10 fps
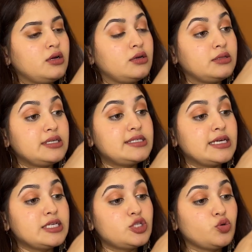This
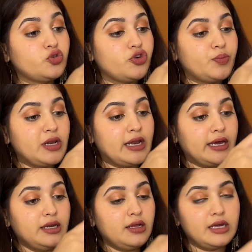says
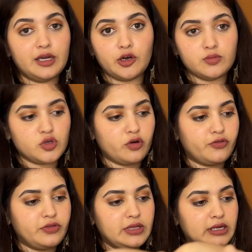2,999 in terms
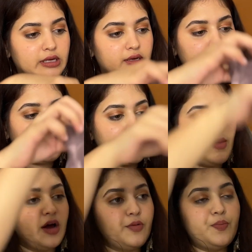of the
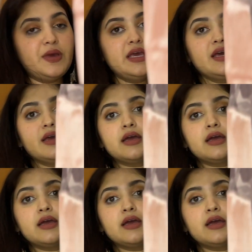MRP,